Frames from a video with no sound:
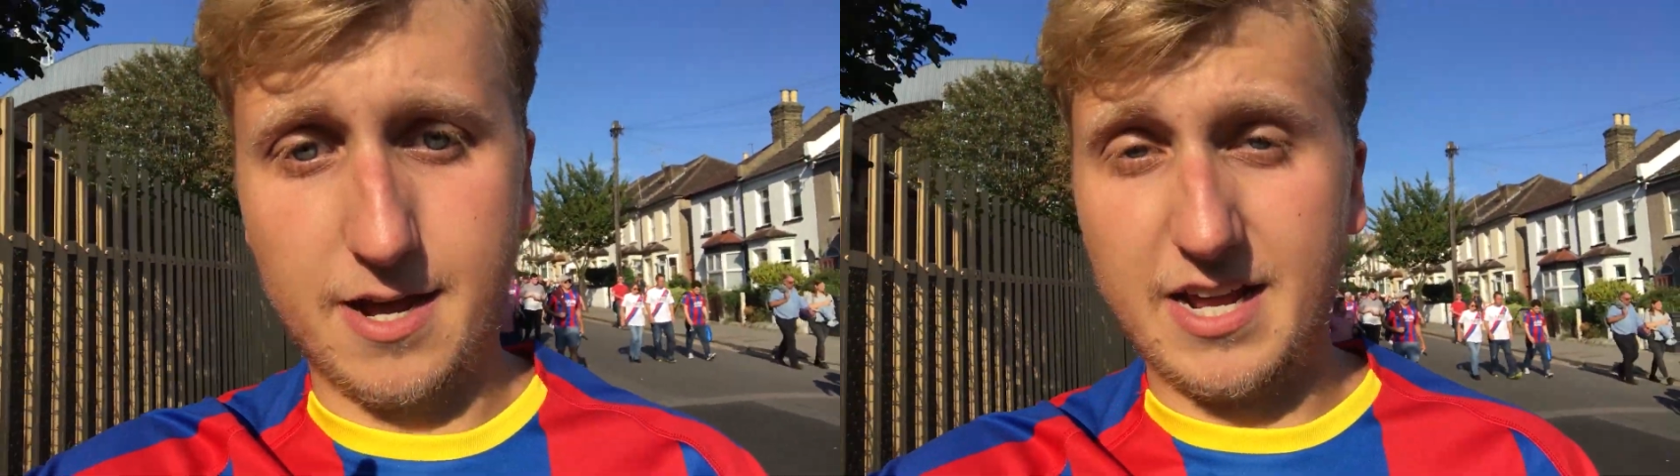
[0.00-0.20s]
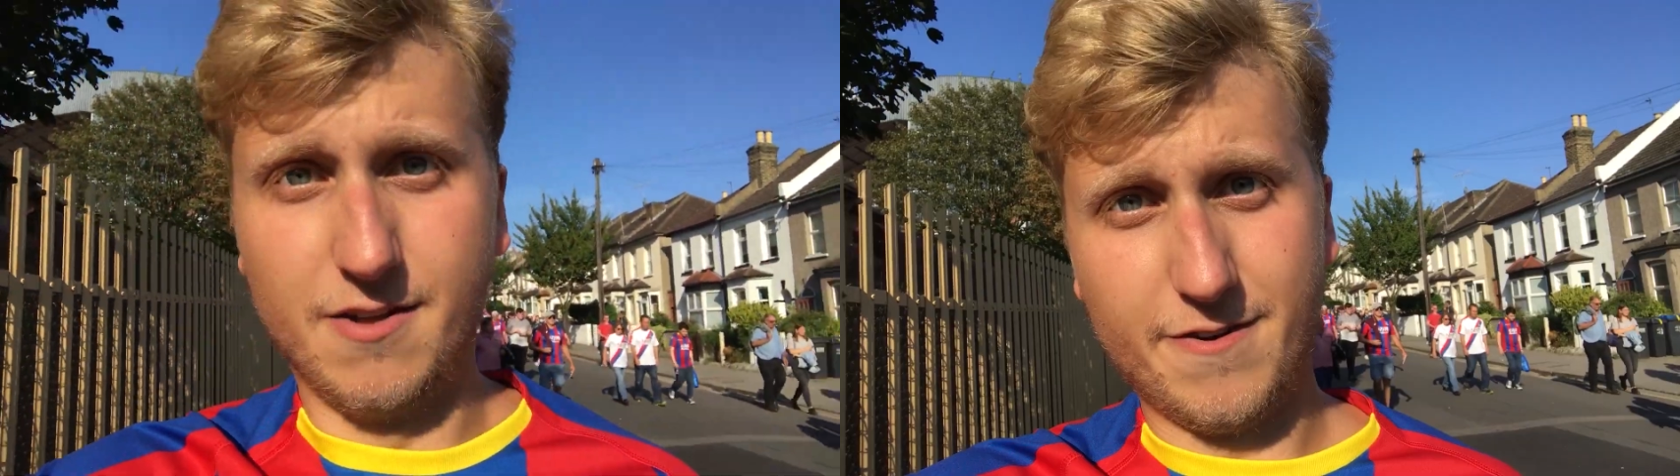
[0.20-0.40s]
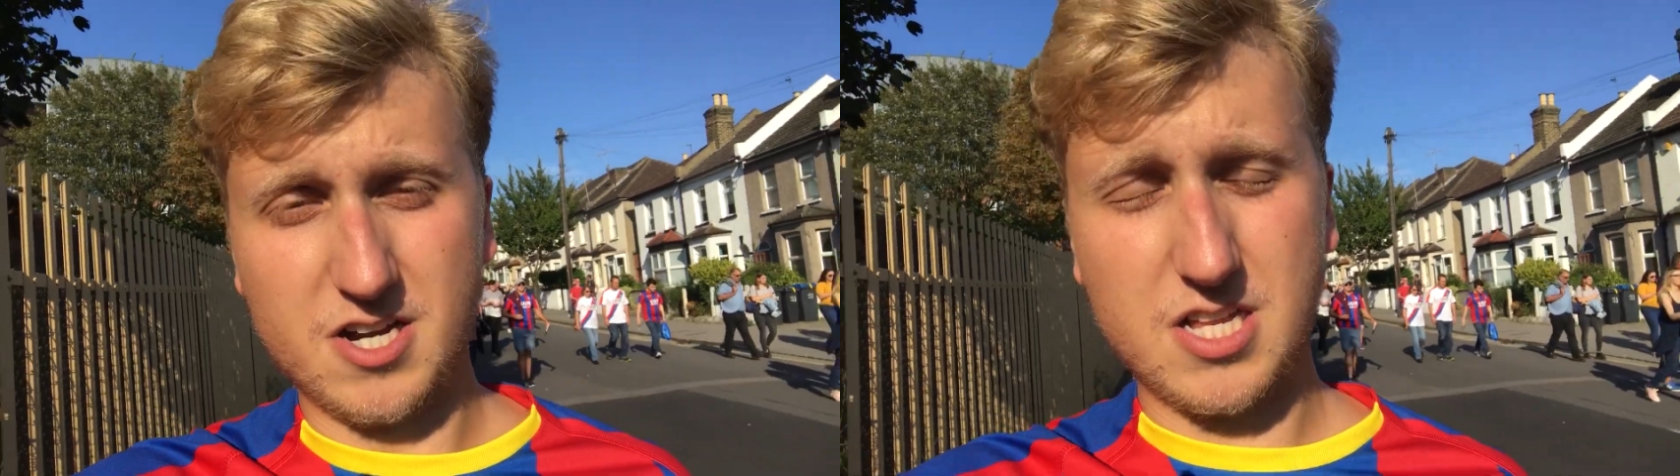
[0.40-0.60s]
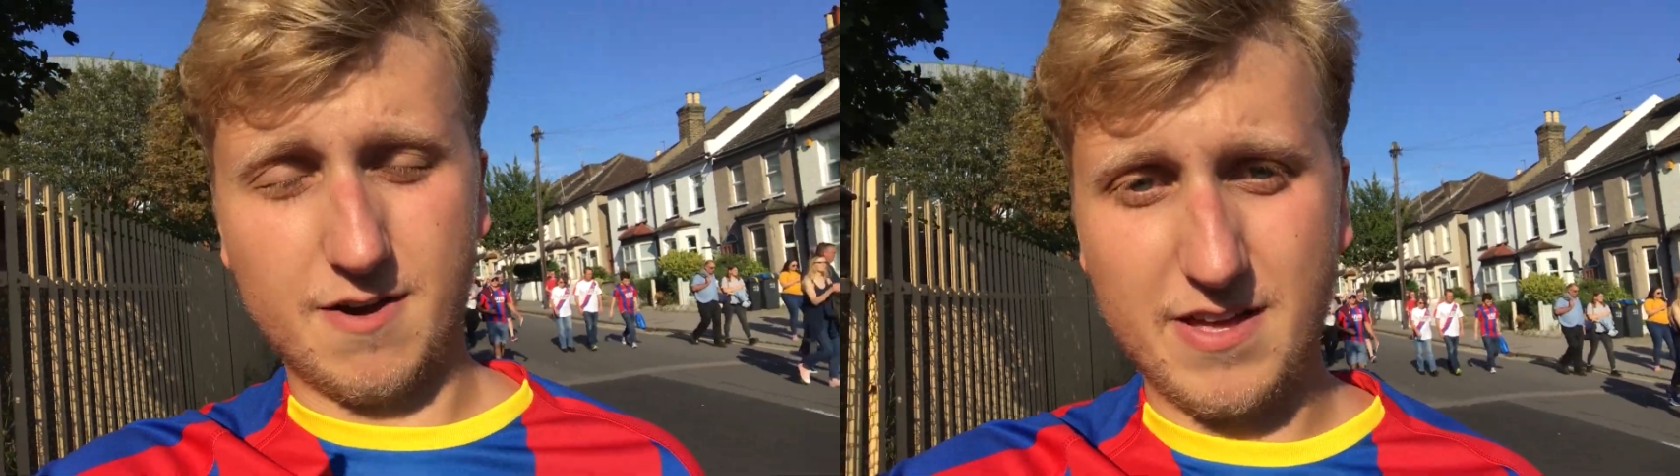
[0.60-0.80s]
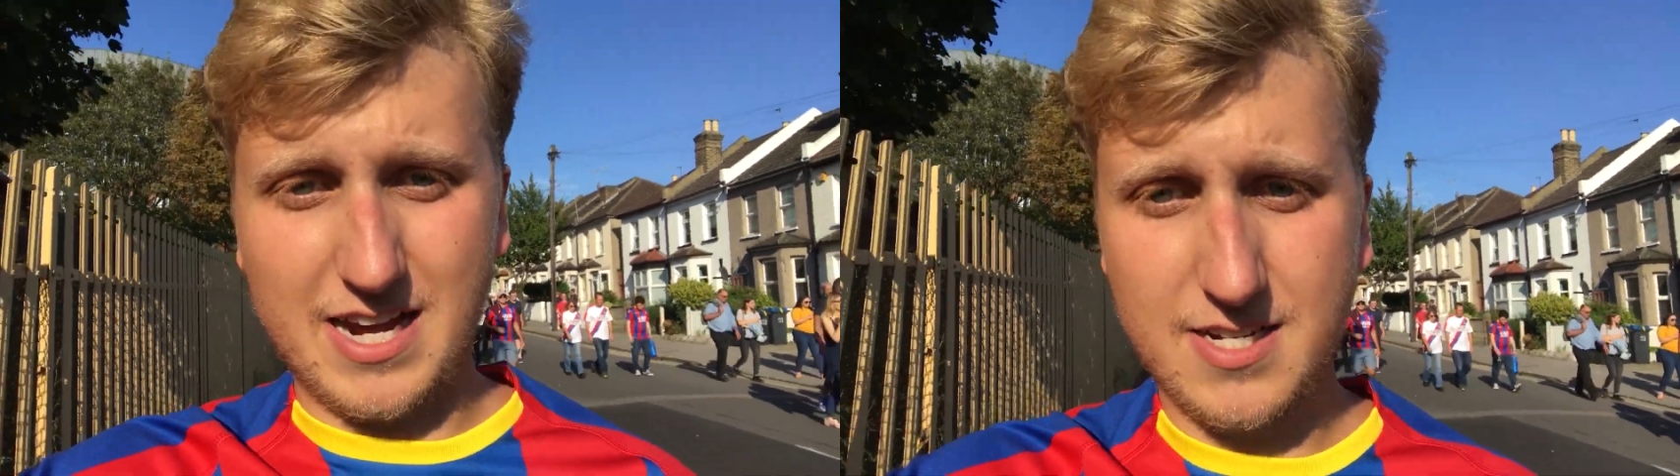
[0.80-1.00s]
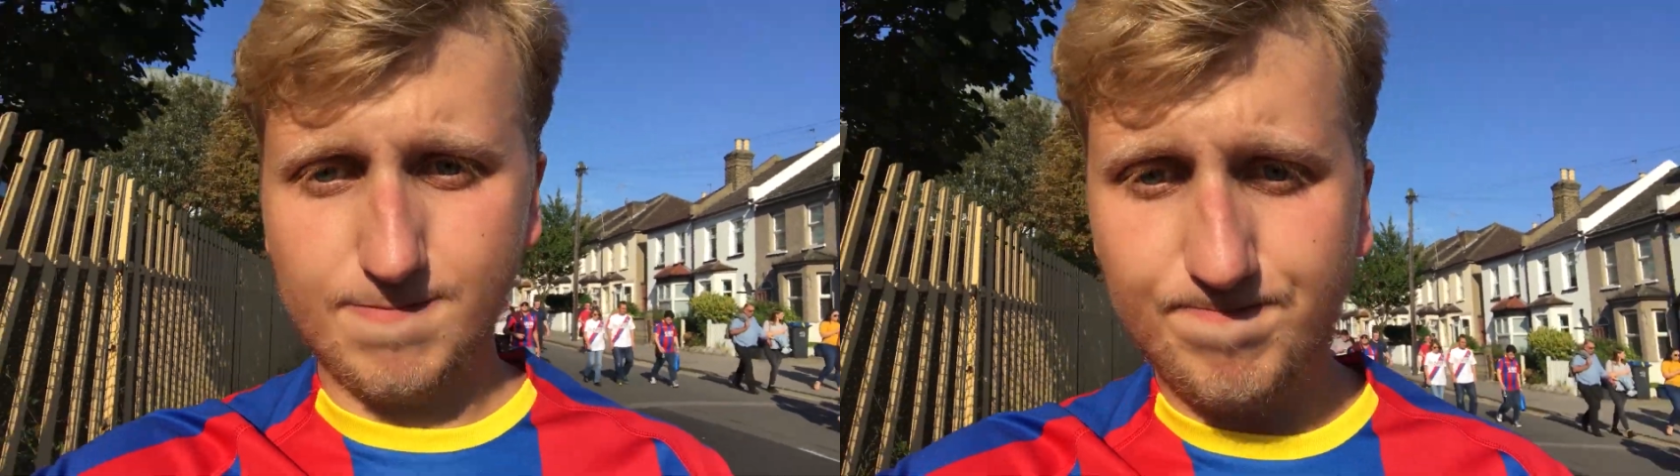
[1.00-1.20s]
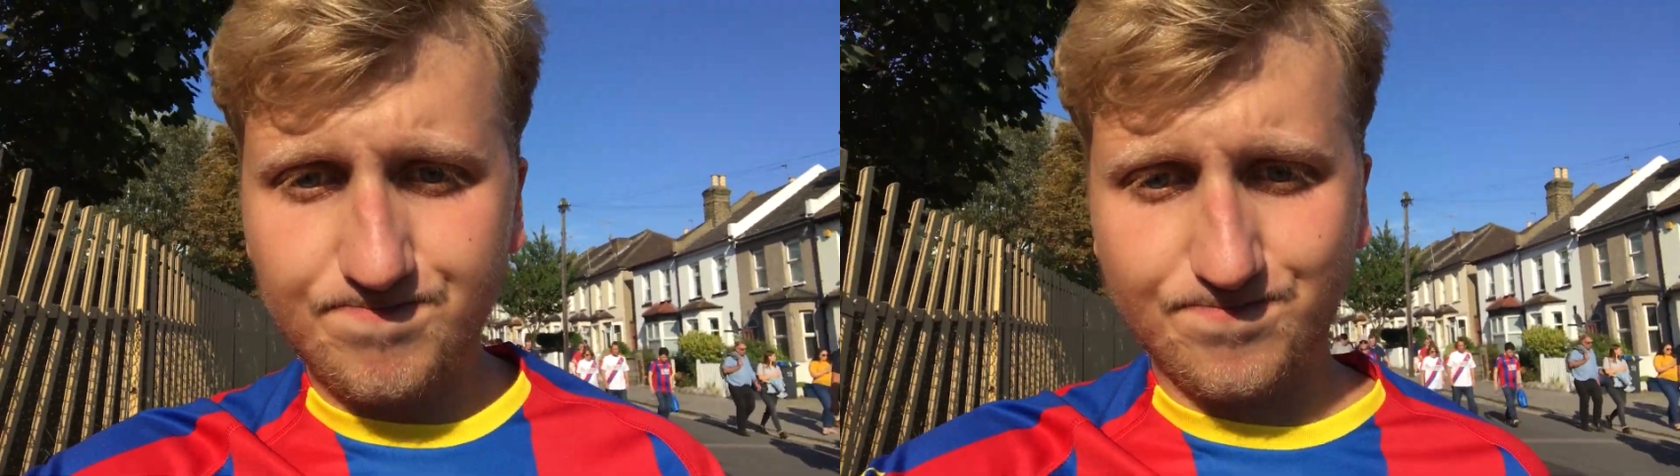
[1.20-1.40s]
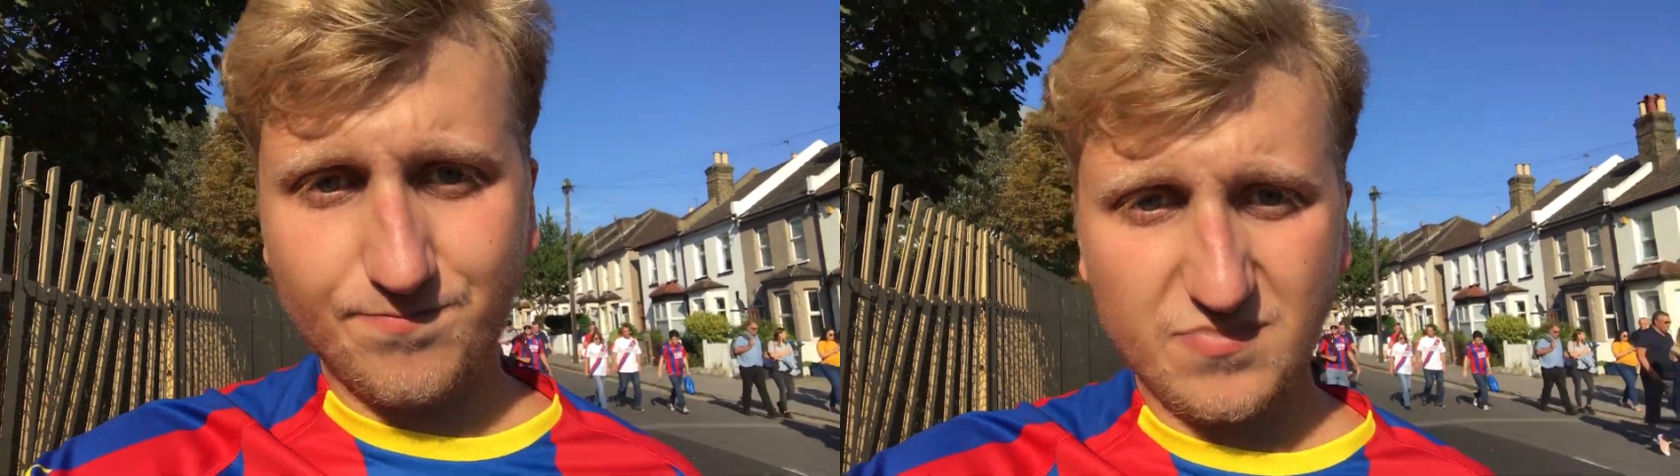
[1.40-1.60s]
in the first half, that is.
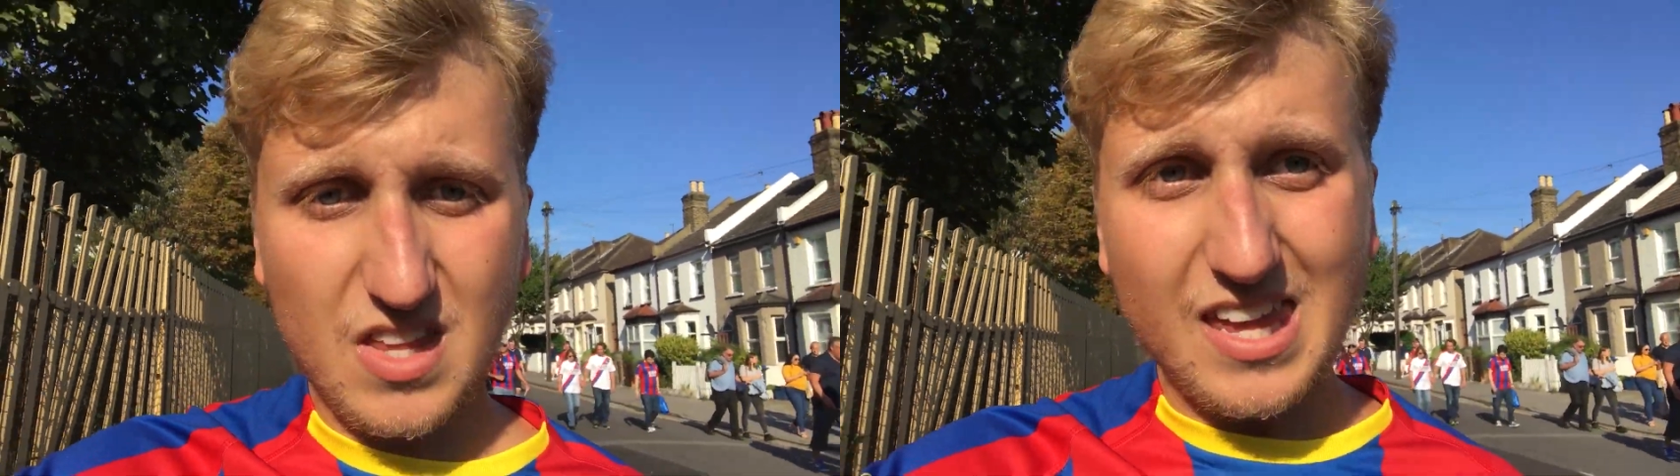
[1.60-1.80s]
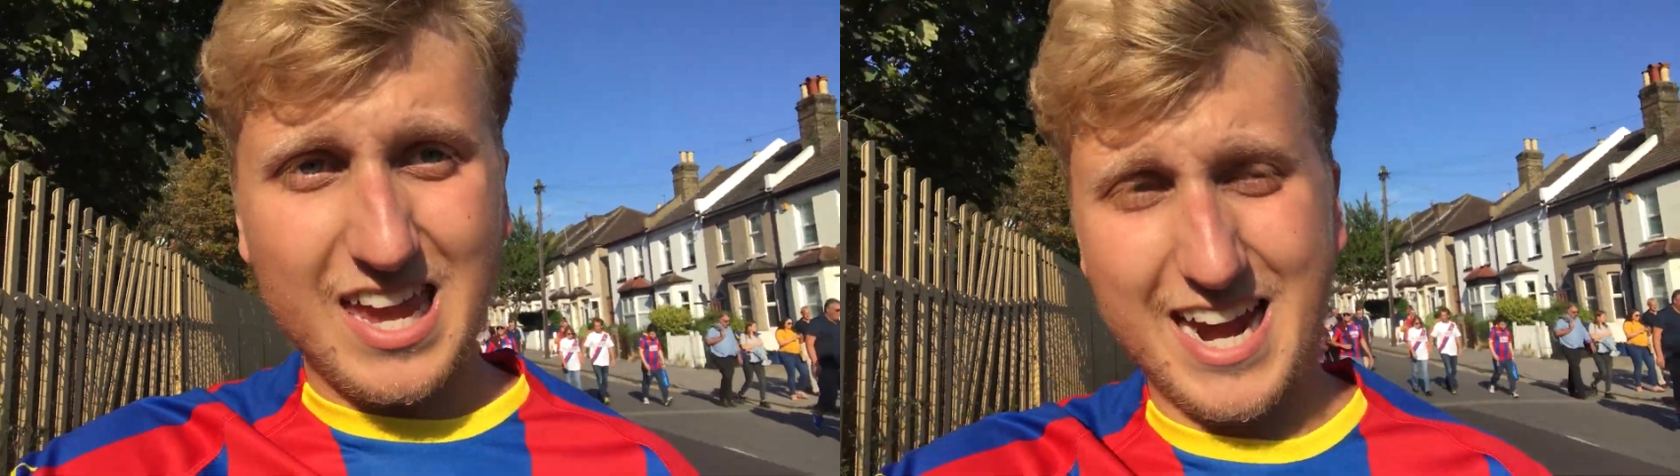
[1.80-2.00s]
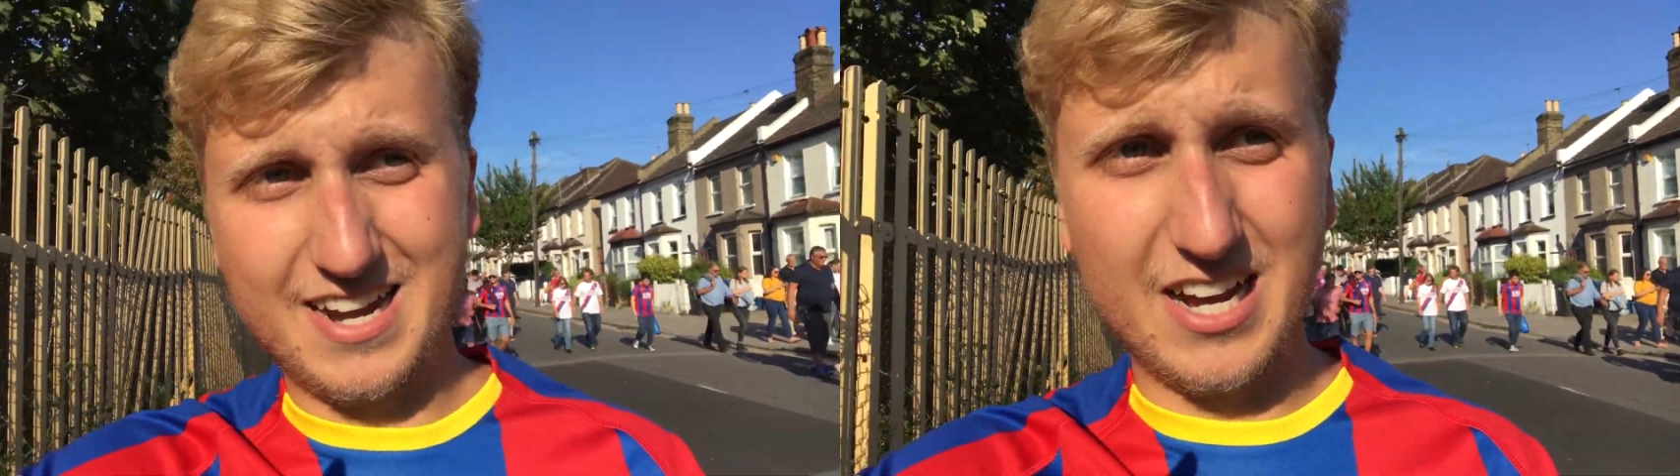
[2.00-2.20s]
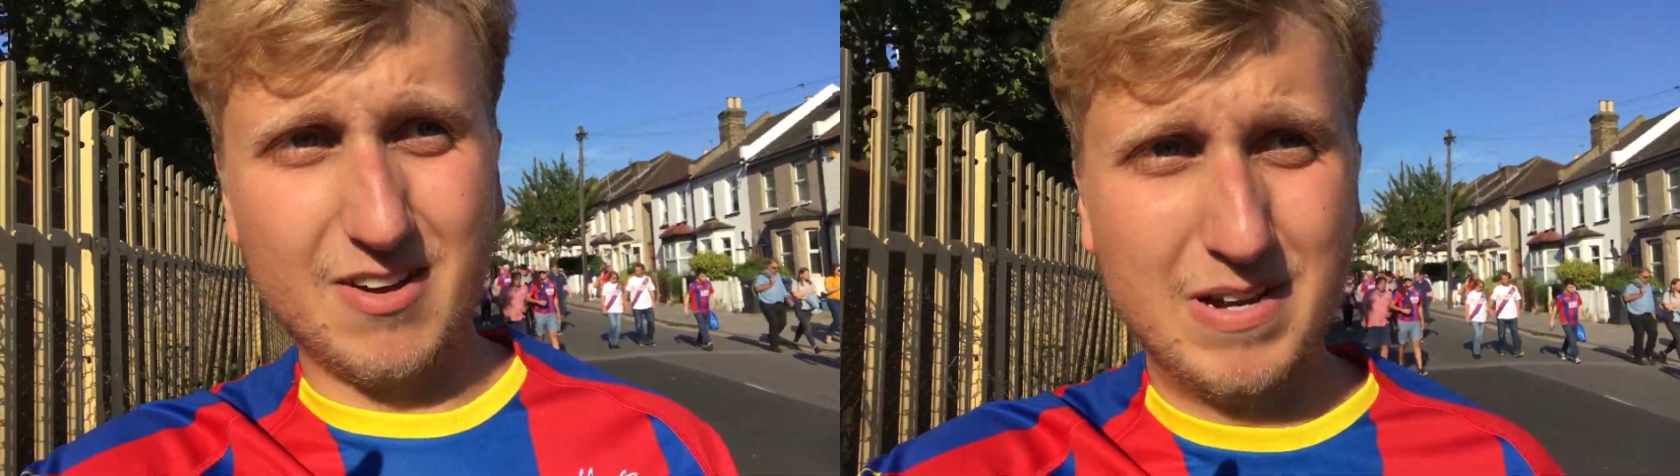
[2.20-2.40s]
And